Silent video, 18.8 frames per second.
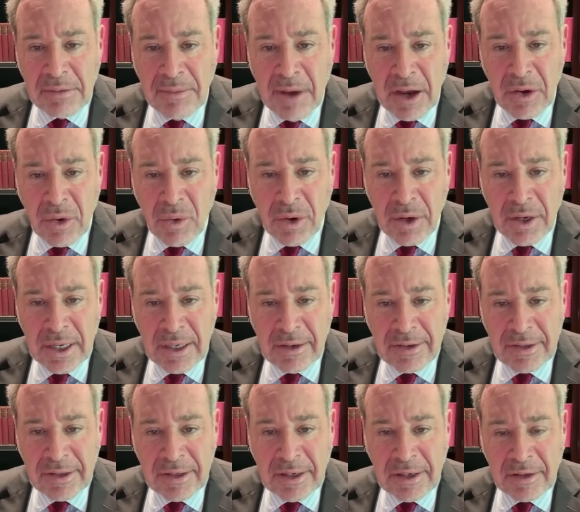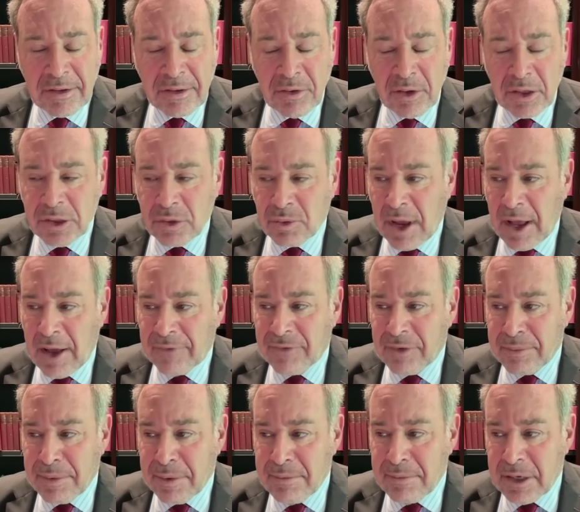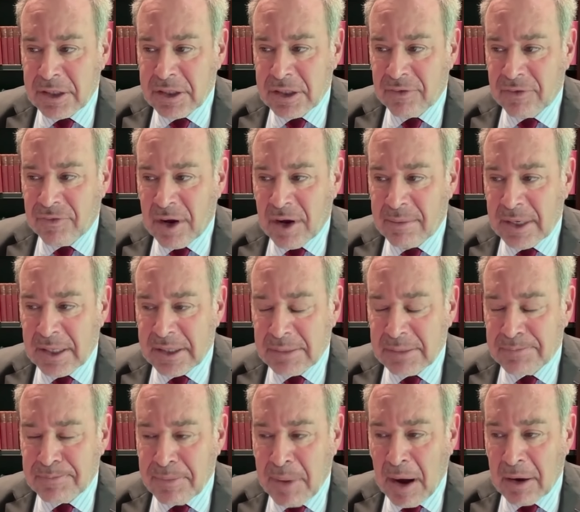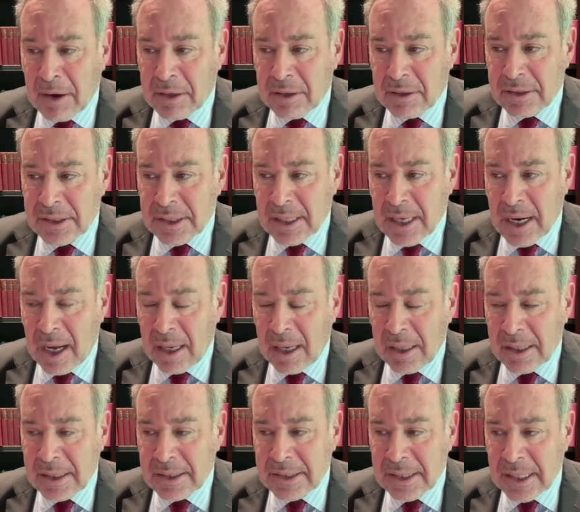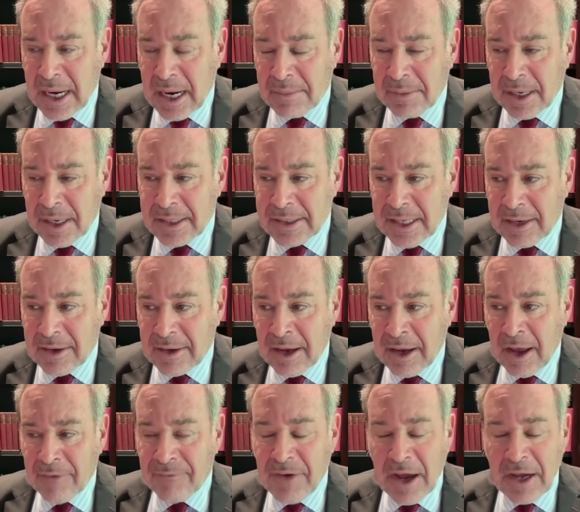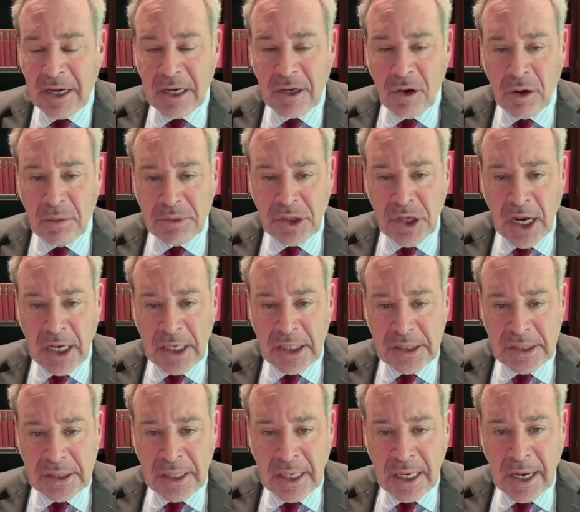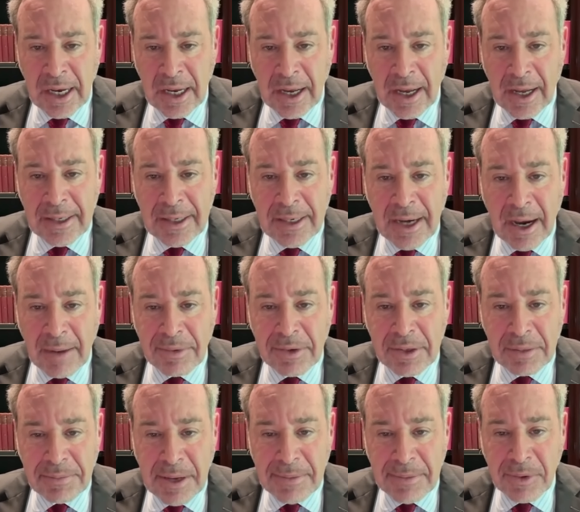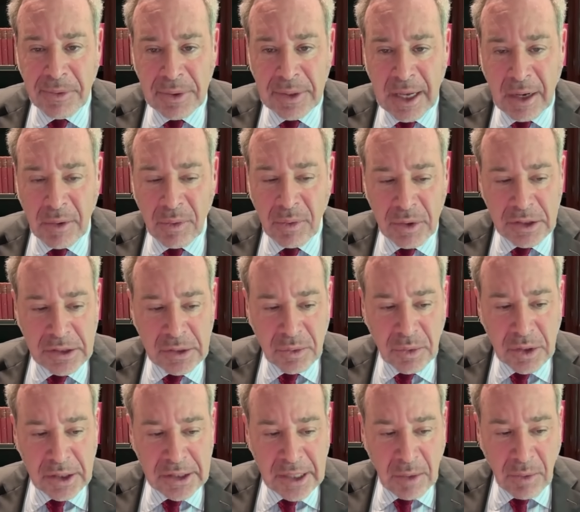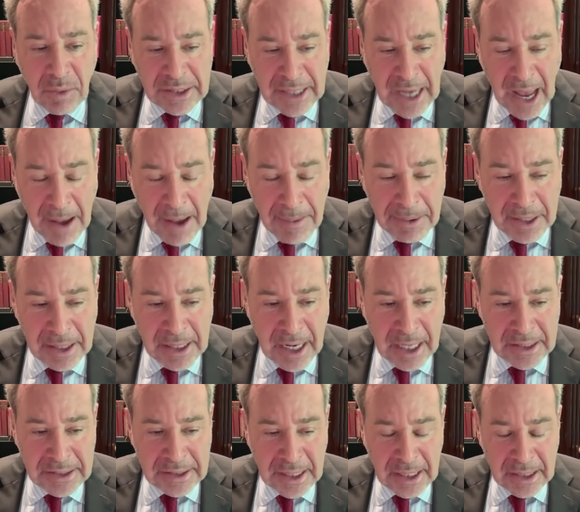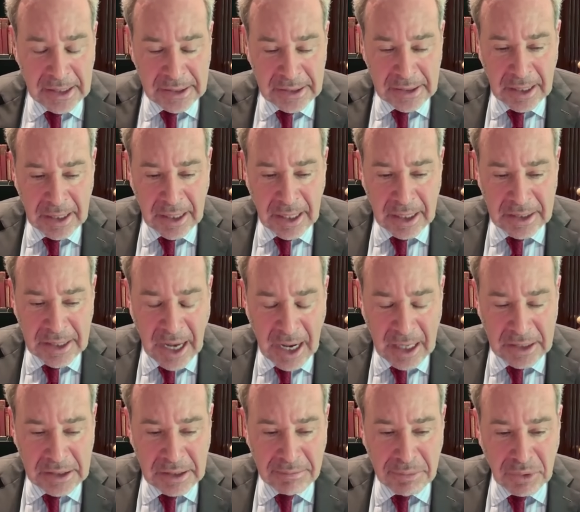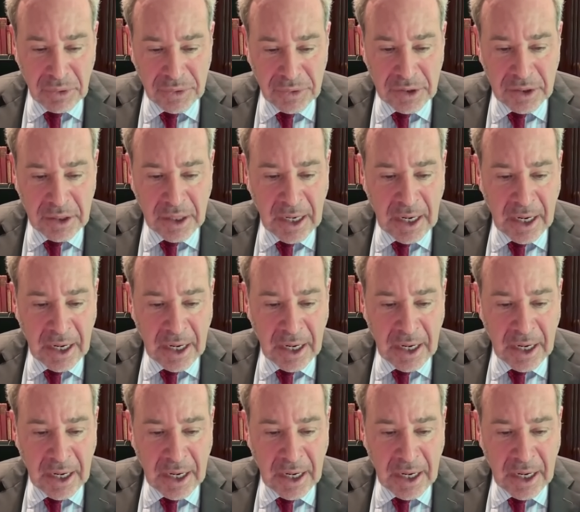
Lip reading: minority looks around for permission from its partners and colleagues and comrades, and finding no objection, a number of the people will get worse and worse. And what has happened in the United States, attacks in Boulder,